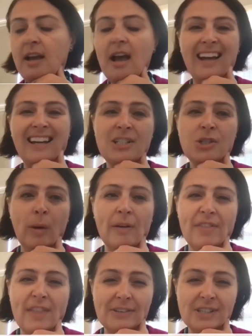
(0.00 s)
on a
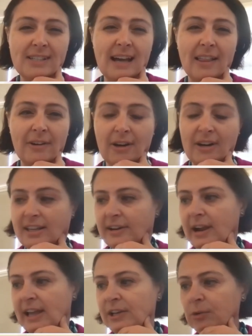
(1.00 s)
$12,000 a
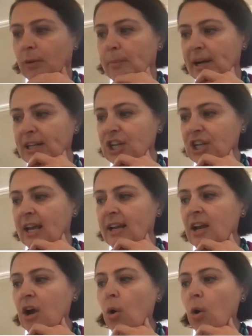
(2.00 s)
year annual budget